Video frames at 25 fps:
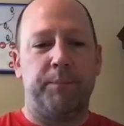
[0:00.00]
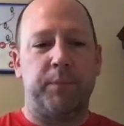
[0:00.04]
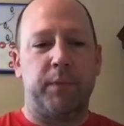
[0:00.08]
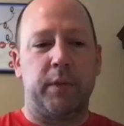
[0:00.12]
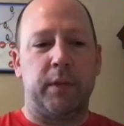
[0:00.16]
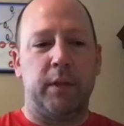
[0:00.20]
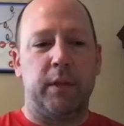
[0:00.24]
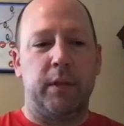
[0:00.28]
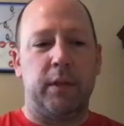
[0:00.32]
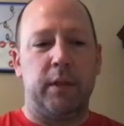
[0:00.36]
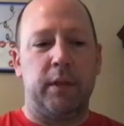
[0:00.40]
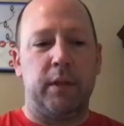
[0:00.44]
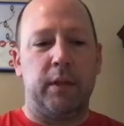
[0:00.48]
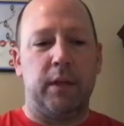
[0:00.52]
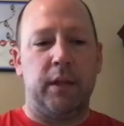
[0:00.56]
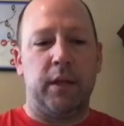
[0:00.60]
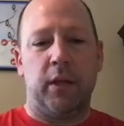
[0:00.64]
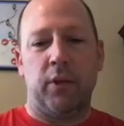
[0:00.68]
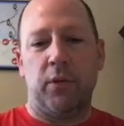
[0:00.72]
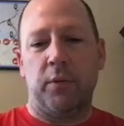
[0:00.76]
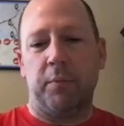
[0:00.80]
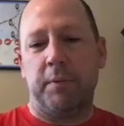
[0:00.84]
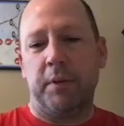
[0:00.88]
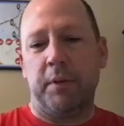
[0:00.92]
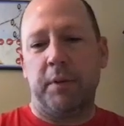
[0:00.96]
The
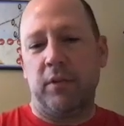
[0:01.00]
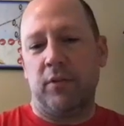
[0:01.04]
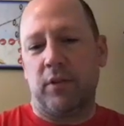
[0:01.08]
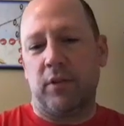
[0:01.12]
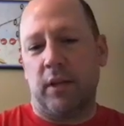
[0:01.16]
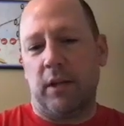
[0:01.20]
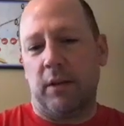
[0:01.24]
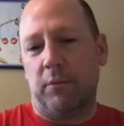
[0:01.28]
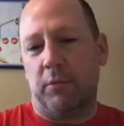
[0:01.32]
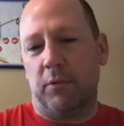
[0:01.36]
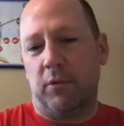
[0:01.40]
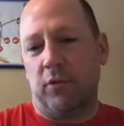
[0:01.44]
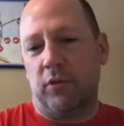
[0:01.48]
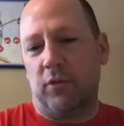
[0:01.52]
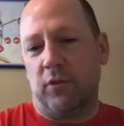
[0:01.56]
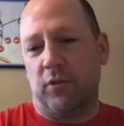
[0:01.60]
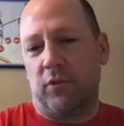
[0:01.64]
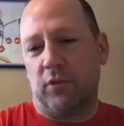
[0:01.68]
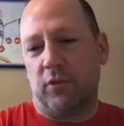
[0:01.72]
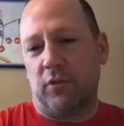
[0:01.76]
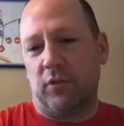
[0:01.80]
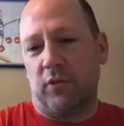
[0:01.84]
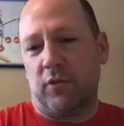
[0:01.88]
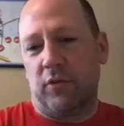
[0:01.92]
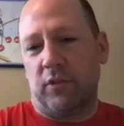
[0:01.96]
other piece that I would
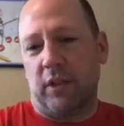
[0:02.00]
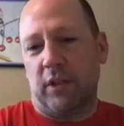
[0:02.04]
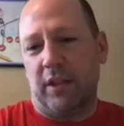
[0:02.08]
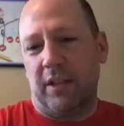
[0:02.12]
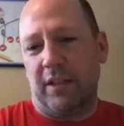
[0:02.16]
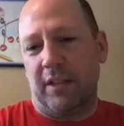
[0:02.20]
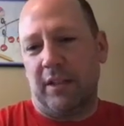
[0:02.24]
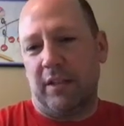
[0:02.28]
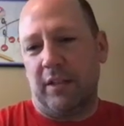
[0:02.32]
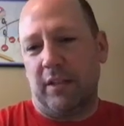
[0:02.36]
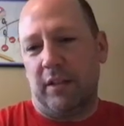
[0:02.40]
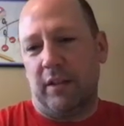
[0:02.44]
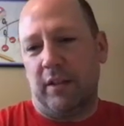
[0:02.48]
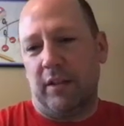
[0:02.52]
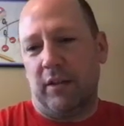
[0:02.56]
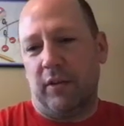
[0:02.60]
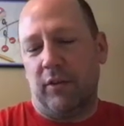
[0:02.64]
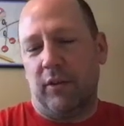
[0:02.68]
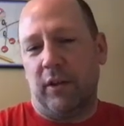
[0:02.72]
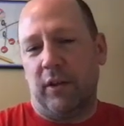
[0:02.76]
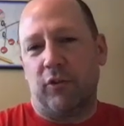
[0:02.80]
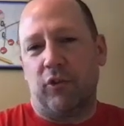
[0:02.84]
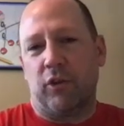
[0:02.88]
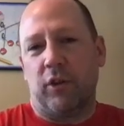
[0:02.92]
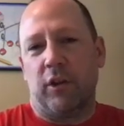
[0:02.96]
just say,
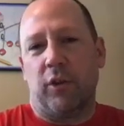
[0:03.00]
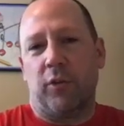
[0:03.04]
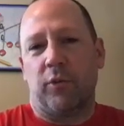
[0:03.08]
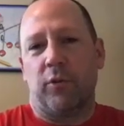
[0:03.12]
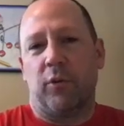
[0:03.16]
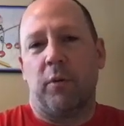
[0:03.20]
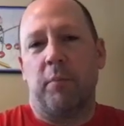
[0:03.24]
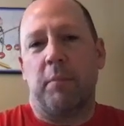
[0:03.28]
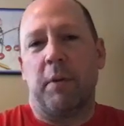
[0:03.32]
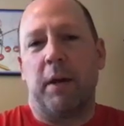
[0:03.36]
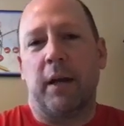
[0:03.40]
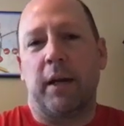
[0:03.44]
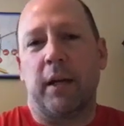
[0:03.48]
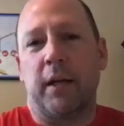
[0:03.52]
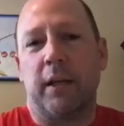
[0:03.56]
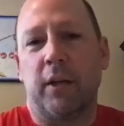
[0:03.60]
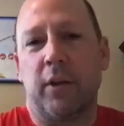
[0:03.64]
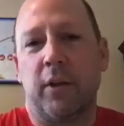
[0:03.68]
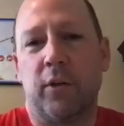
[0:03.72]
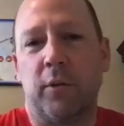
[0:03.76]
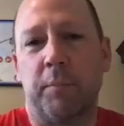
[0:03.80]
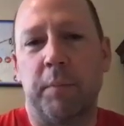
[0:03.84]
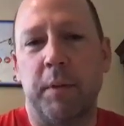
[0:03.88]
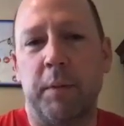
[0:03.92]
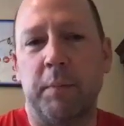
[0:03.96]
I'm not trying to throw it back at
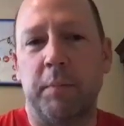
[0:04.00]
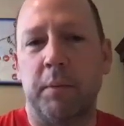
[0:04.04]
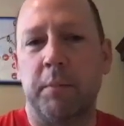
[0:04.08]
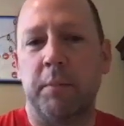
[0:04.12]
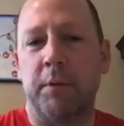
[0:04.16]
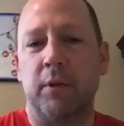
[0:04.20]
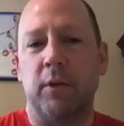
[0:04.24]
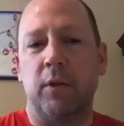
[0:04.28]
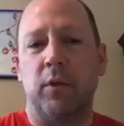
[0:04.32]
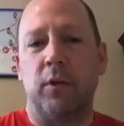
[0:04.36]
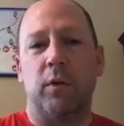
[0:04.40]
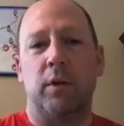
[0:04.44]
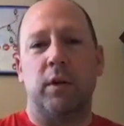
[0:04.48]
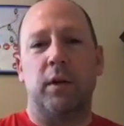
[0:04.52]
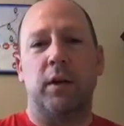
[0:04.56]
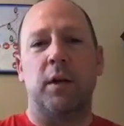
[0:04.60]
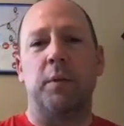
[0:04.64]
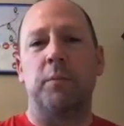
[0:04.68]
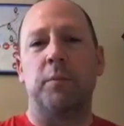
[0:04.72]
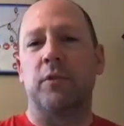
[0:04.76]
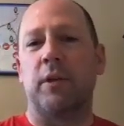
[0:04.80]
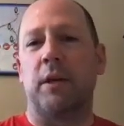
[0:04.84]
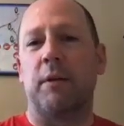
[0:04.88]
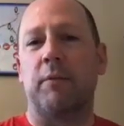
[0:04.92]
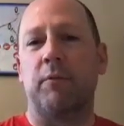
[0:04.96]
other people, but when it
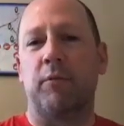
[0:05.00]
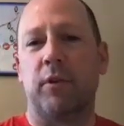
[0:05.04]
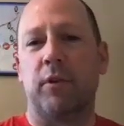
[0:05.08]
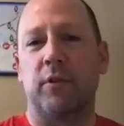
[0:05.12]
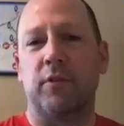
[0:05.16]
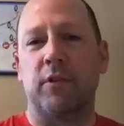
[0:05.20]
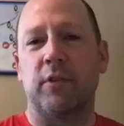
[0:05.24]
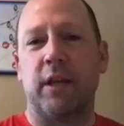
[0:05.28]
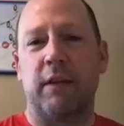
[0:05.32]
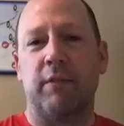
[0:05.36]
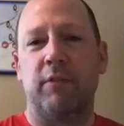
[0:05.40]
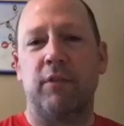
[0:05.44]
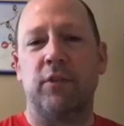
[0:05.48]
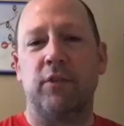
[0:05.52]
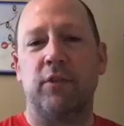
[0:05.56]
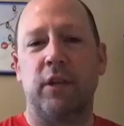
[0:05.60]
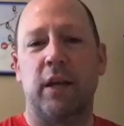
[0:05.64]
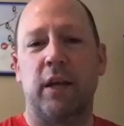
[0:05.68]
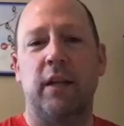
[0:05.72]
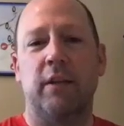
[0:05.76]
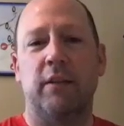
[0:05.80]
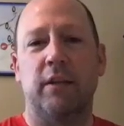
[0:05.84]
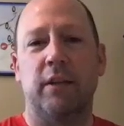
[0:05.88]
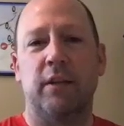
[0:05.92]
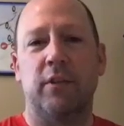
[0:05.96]
comes time for us to have these
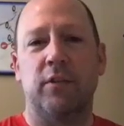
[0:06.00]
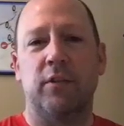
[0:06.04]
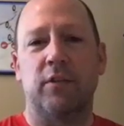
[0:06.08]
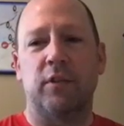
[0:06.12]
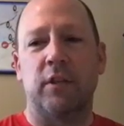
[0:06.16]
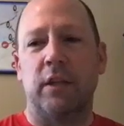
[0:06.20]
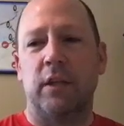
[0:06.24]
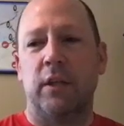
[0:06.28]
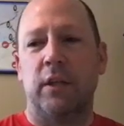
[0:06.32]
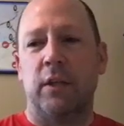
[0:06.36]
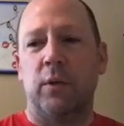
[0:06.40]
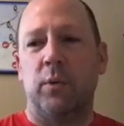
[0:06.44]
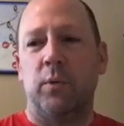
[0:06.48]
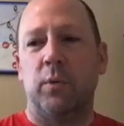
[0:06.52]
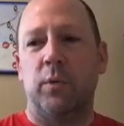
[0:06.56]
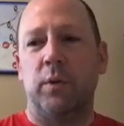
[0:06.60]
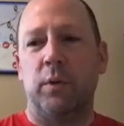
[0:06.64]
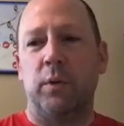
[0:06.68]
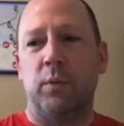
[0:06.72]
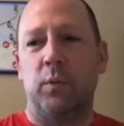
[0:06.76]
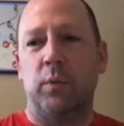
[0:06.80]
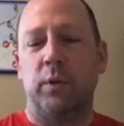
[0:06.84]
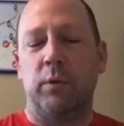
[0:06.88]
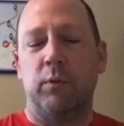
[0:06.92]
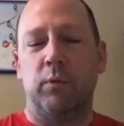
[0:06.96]
contests,
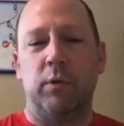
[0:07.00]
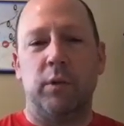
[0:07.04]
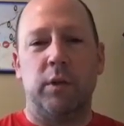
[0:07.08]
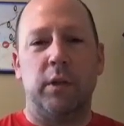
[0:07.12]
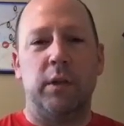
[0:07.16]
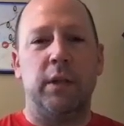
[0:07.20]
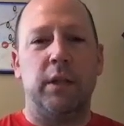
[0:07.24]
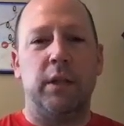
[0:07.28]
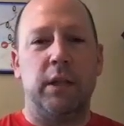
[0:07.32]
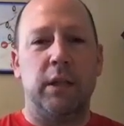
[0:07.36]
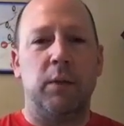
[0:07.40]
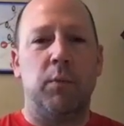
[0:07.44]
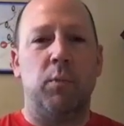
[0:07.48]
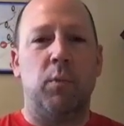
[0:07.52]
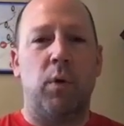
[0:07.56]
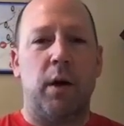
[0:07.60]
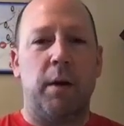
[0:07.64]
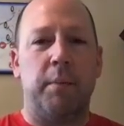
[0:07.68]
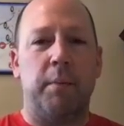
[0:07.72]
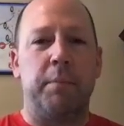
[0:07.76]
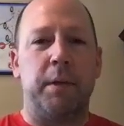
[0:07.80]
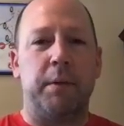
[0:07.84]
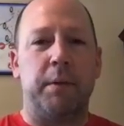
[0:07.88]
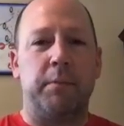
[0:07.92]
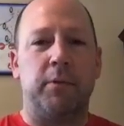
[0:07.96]
we really need and
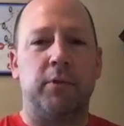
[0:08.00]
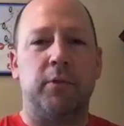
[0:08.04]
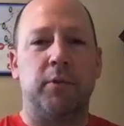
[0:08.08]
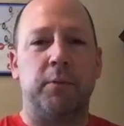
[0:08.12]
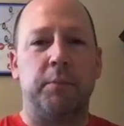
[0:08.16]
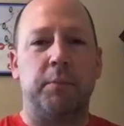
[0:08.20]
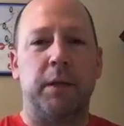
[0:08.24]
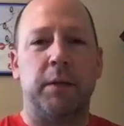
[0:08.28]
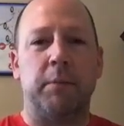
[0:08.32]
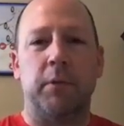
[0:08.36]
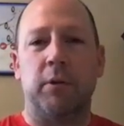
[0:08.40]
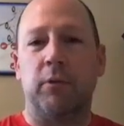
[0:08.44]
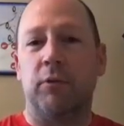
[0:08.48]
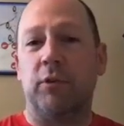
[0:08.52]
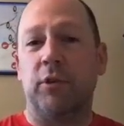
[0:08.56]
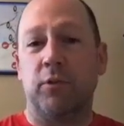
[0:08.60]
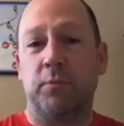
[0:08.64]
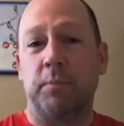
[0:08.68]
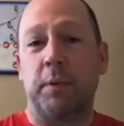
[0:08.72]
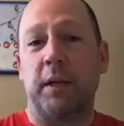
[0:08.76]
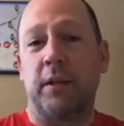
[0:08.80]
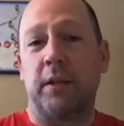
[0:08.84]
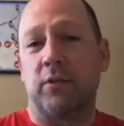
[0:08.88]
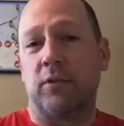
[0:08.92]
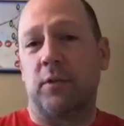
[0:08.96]
want people to be able to
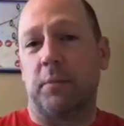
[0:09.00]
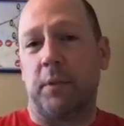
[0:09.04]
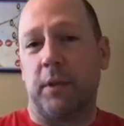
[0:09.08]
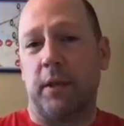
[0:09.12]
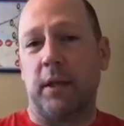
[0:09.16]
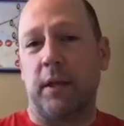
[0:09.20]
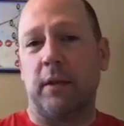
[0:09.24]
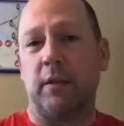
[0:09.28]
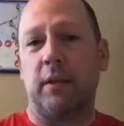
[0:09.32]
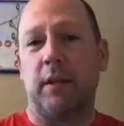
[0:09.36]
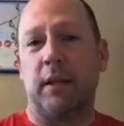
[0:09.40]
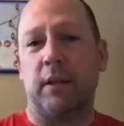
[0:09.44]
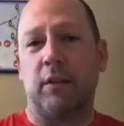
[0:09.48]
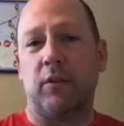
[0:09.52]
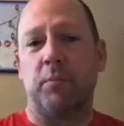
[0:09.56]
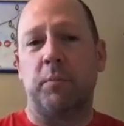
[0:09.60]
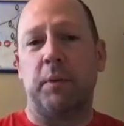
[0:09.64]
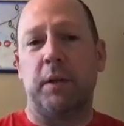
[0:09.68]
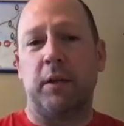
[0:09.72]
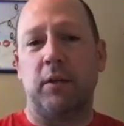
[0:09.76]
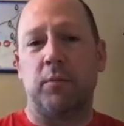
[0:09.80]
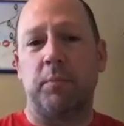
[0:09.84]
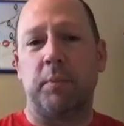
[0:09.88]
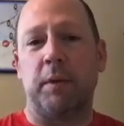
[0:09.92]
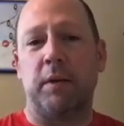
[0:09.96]
respect some of that
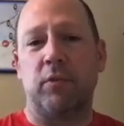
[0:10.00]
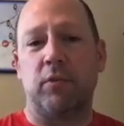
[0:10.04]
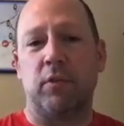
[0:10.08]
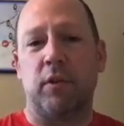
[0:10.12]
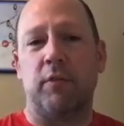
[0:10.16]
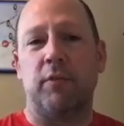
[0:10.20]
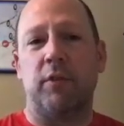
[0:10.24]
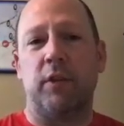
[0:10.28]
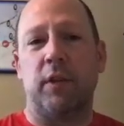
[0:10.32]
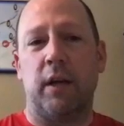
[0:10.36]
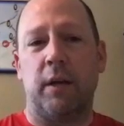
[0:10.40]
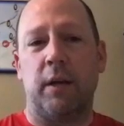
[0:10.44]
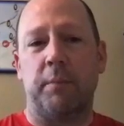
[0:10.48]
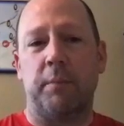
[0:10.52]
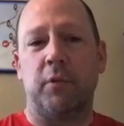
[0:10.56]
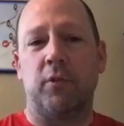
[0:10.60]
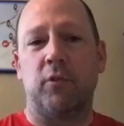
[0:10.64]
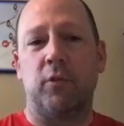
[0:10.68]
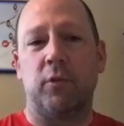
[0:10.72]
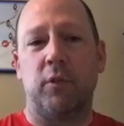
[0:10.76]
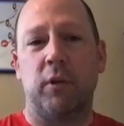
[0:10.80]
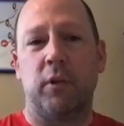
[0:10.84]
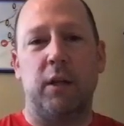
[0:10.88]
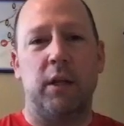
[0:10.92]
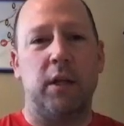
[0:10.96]
space based off of the
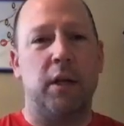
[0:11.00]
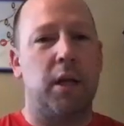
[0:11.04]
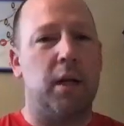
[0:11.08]
opportunity.